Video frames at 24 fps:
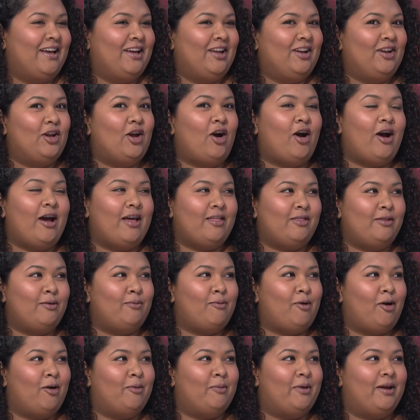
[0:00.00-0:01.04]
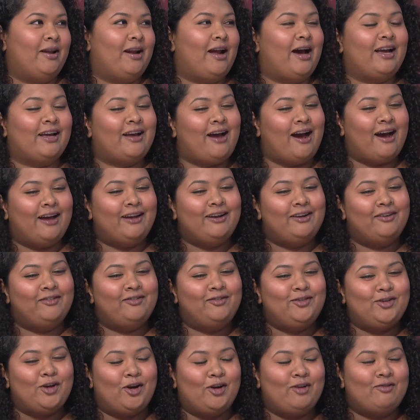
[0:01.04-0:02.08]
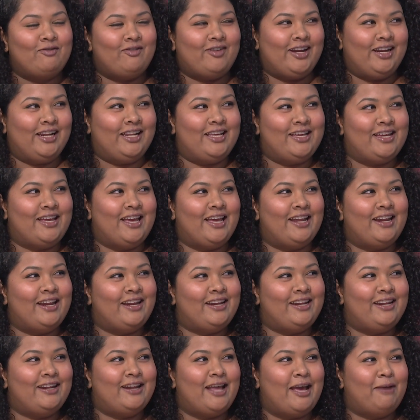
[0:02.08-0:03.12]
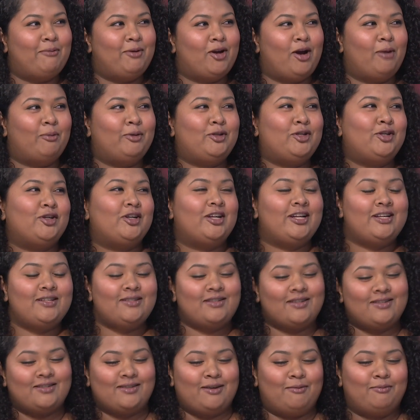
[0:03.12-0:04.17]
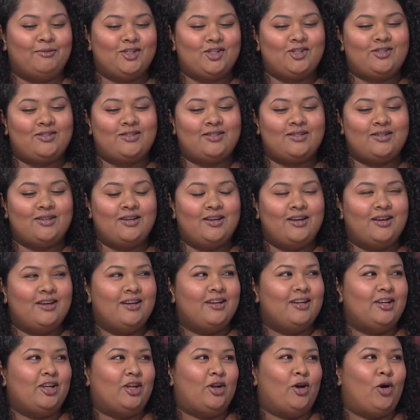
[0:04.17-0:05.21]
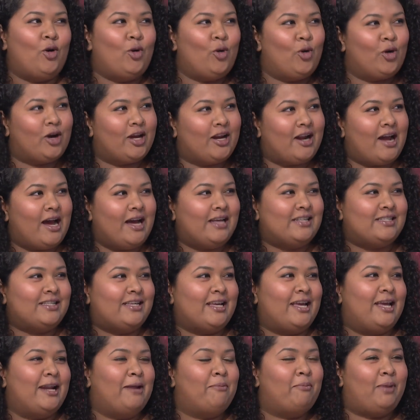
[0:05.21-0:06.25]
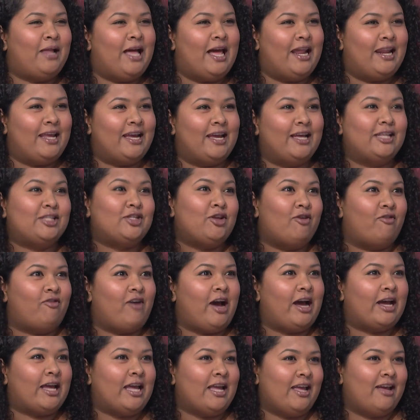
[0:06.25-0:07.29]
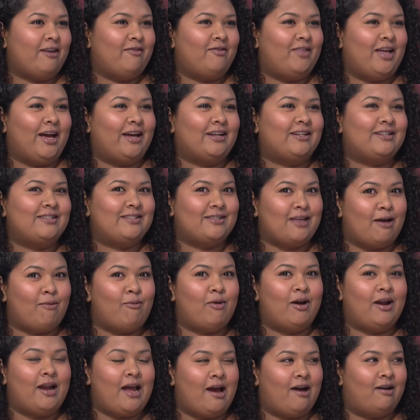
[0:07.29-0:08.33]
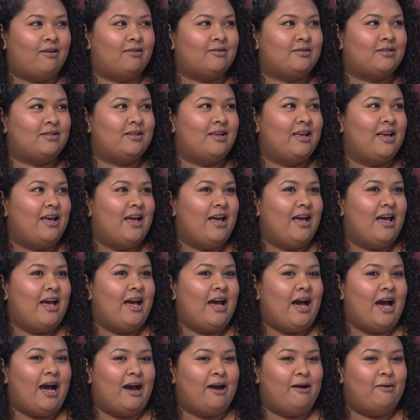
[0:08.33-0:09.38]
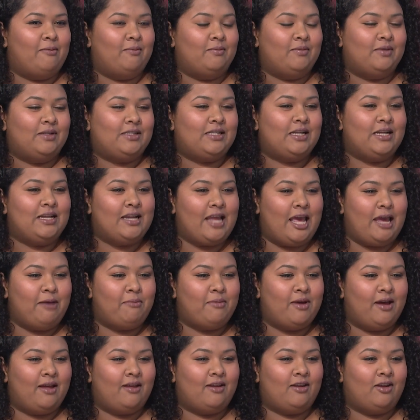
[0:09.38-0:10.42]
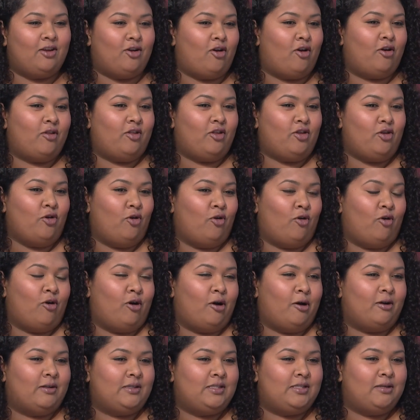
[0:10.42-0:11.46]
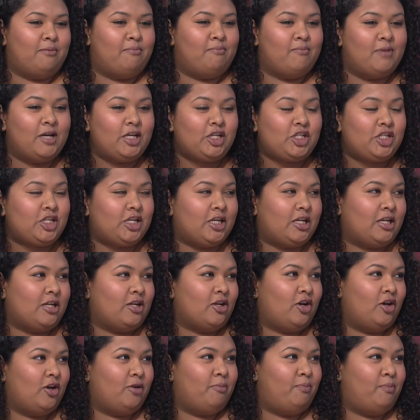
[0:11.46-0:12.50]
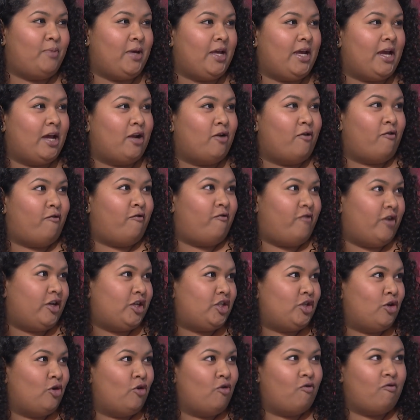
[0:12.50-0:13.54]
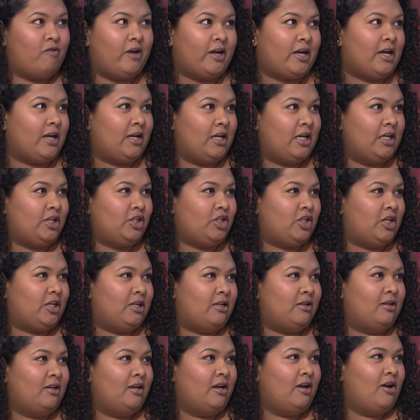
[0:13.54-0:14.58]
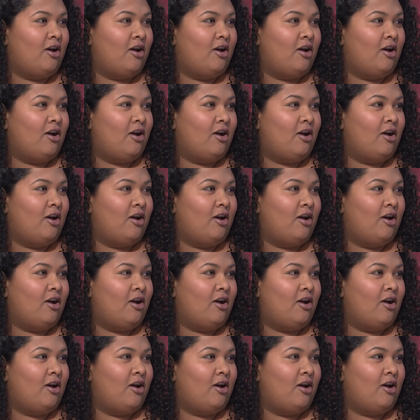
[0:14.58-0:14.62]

Not at the moment. I kind of don't really get any naming opportunities because I'm just, organising it and planning it. So if I can give that to someone else, to name it, your submission could be an official recognition